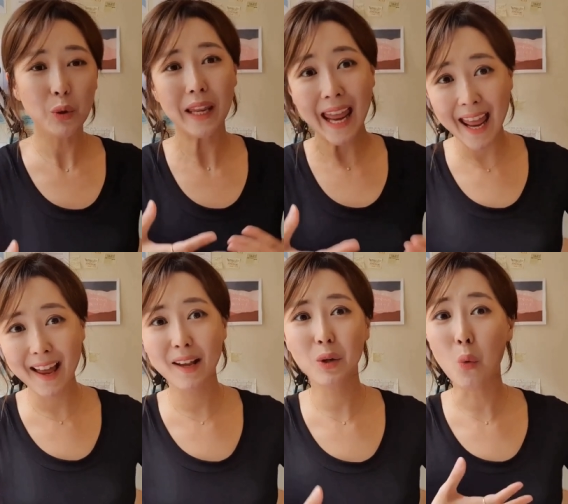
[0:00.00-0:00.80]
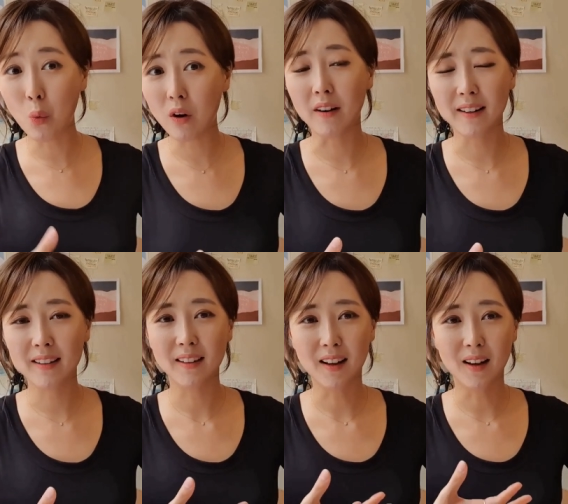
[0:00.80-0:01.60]
can work
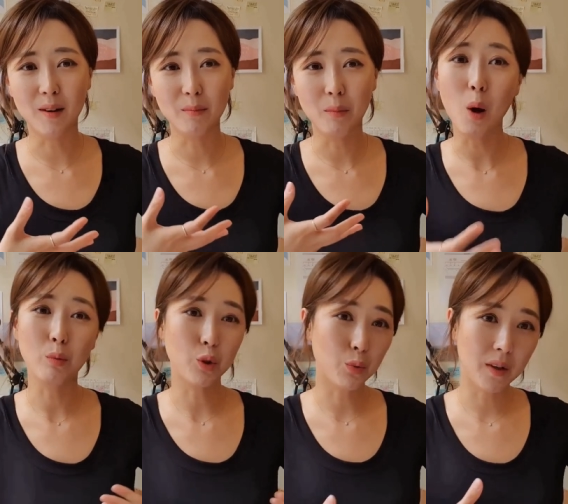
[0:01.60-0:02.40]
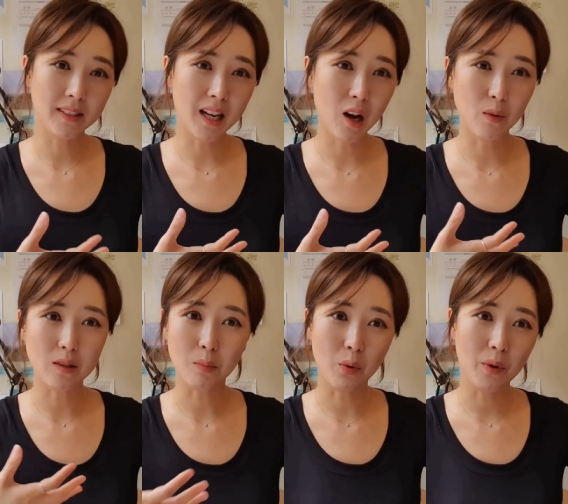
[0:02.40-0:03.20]
um, up to twenty hours
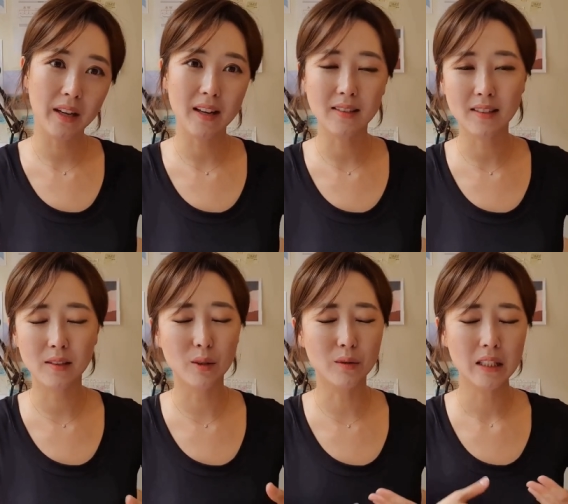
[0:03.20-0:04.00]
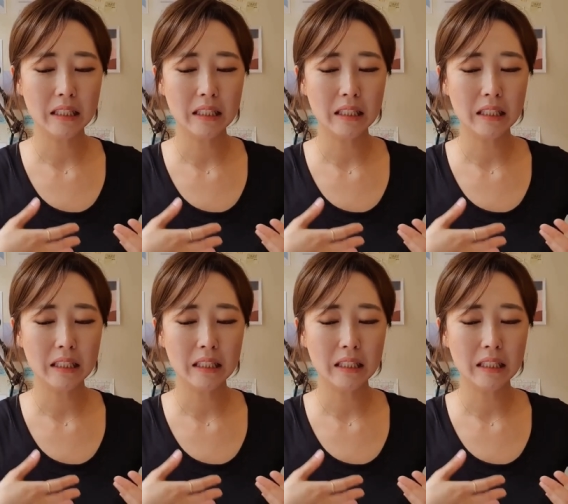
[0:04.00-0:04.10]
per week and still